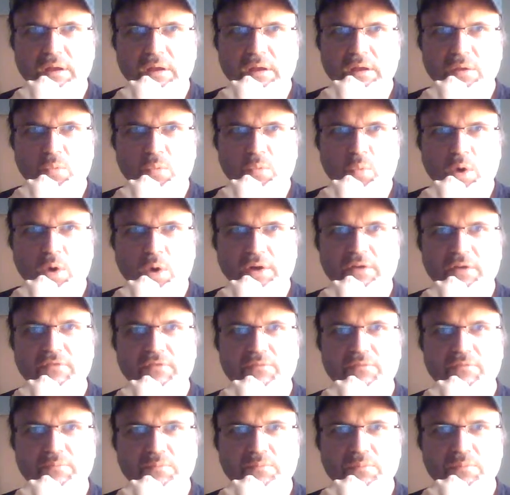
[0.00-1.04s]
one of
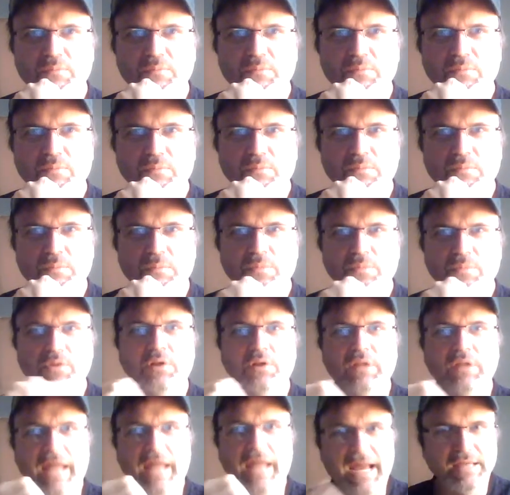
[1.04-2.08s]
the
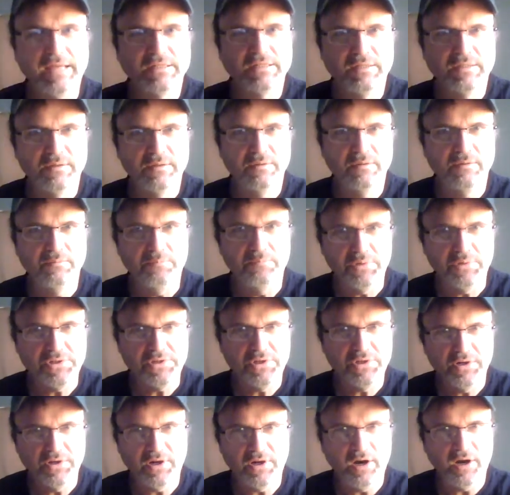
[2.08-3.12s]
last
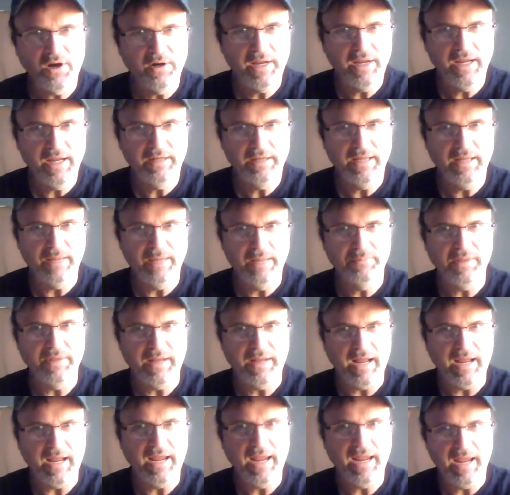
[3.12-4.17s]
Berserk arcade game that
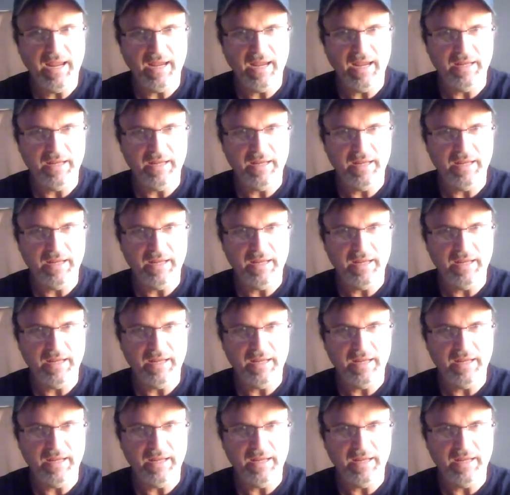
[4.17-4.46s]
I had.